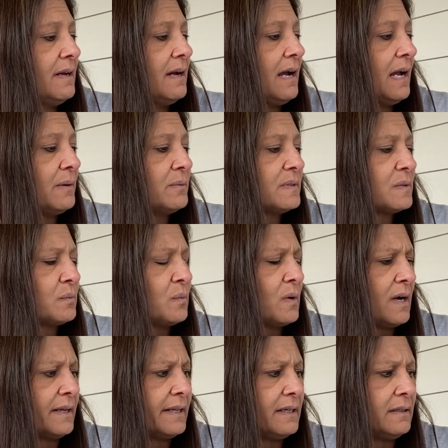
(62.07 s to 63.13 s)
"I was
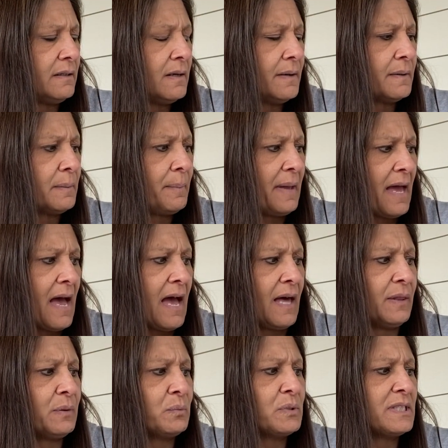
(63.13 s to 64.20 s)
walking along the
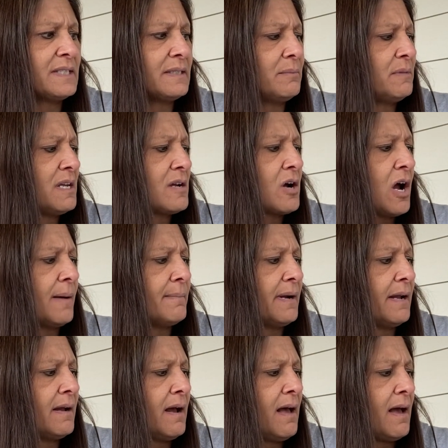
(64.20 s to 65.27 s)
path when something caught
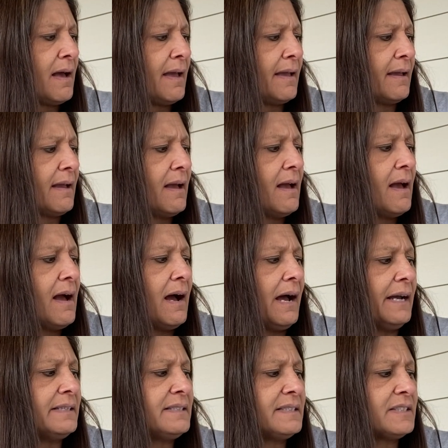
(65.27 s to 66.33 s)
my eye.
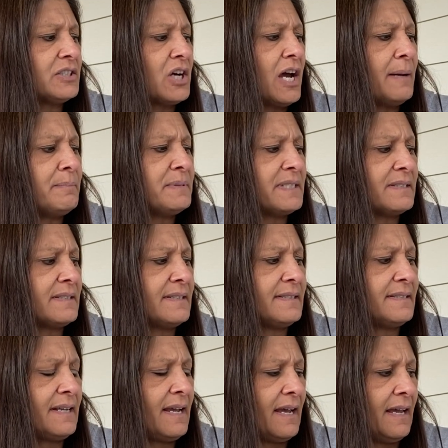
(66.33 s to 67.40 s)
I stopped and
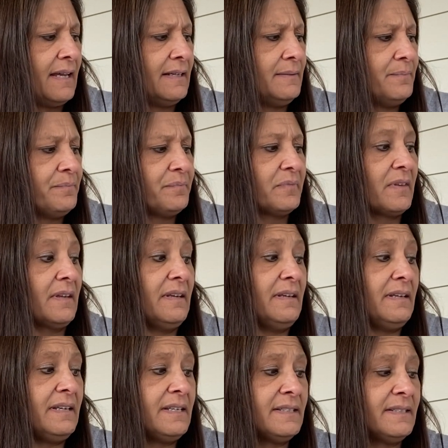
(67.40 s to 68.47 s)
said,
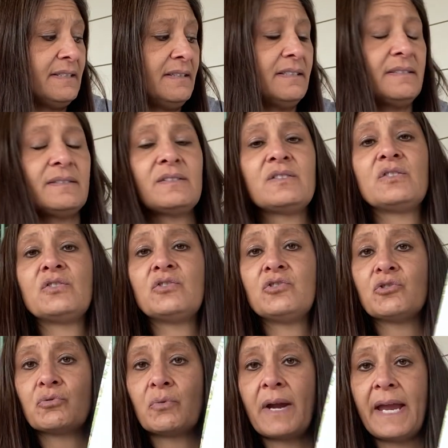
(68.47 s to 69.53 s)
'Isn't this a
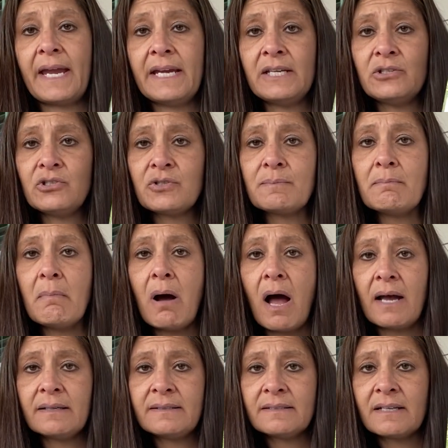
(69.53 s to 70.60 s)
strange
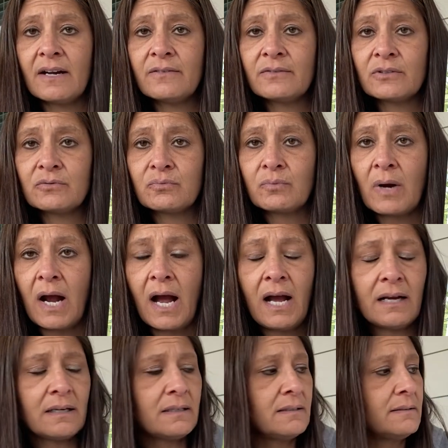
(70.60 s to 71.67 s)
moss-covered
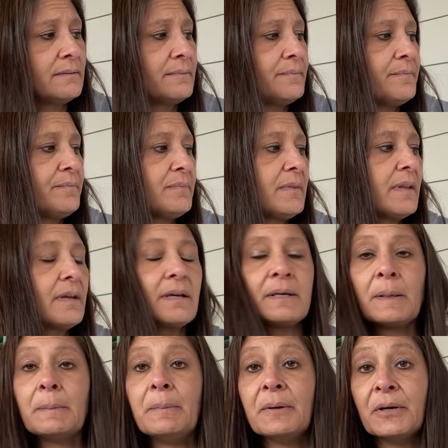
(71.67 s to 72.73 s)
rock?'
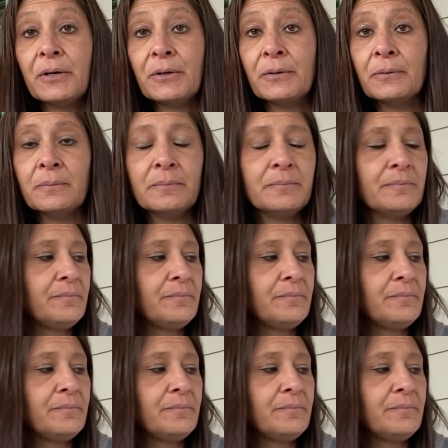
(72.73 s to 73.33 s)
Kaboom!